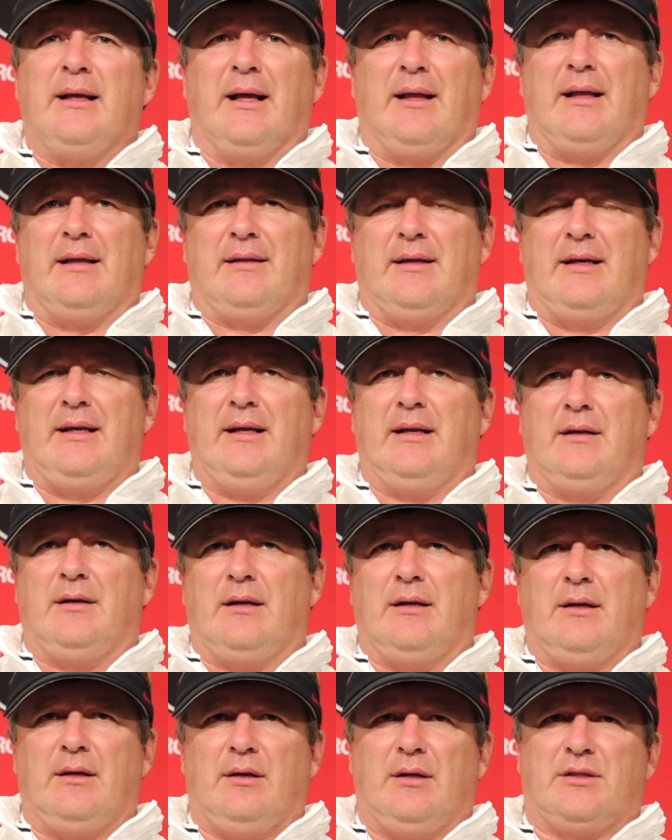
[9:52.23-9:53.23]
Yeah, the knee,
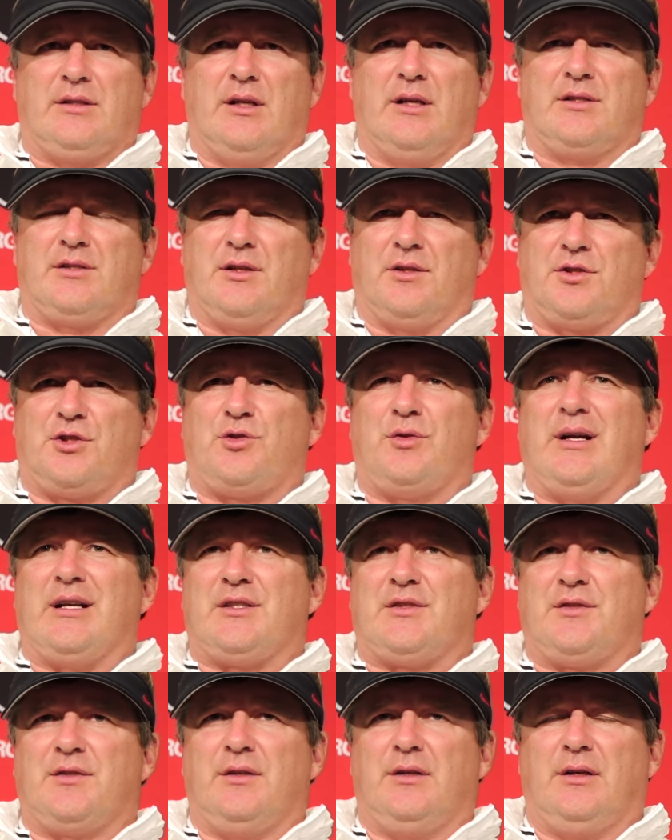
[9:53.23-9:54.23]
it's a stress,